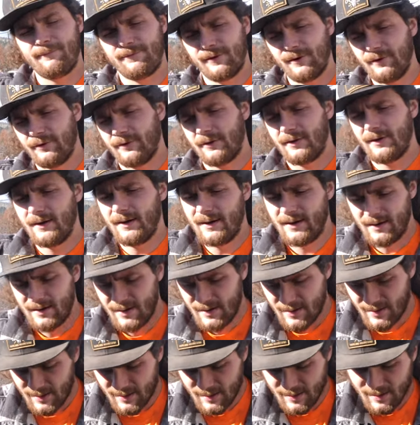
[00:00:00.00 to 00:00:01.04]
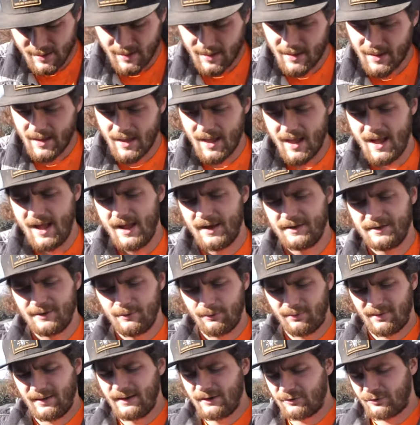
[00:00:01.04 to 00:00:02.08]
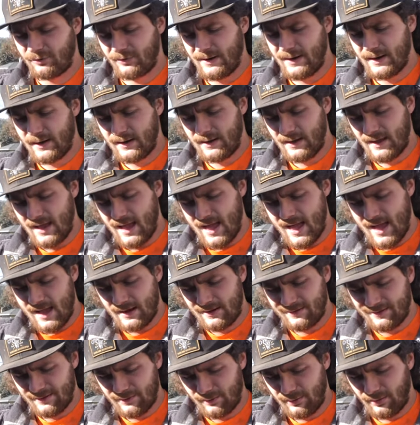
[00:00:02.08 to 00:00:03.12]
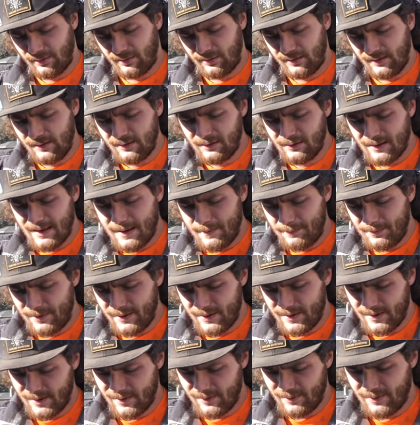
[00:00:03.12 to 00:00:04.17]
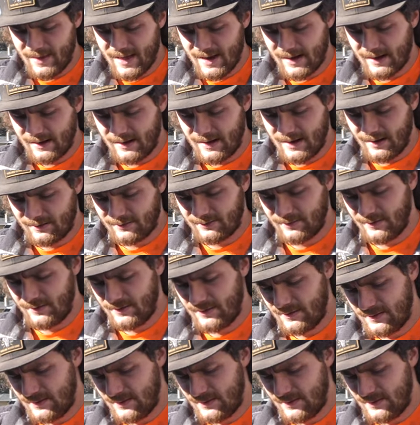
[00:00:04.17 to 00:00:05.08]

further and use heat shrink and seal up that connector.